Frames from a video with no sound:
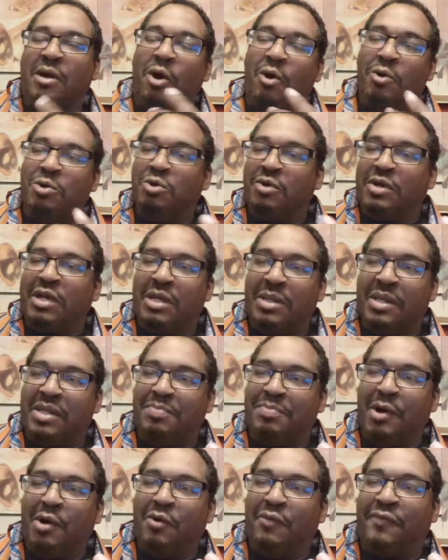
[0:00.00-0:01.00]
oh, you kill us
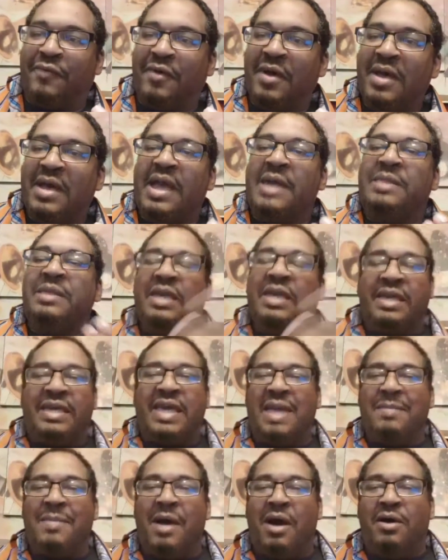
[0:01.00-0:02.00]
both. And then he
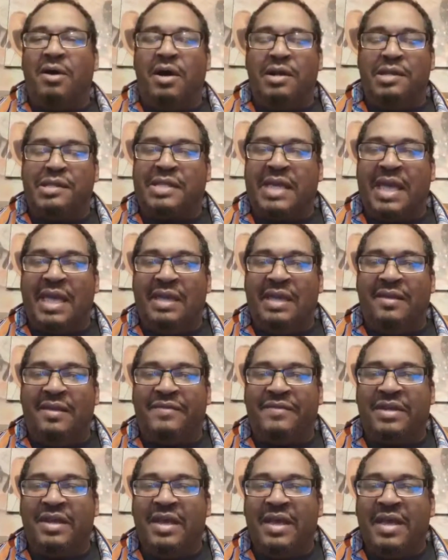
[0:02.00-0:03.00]
came out unscathed,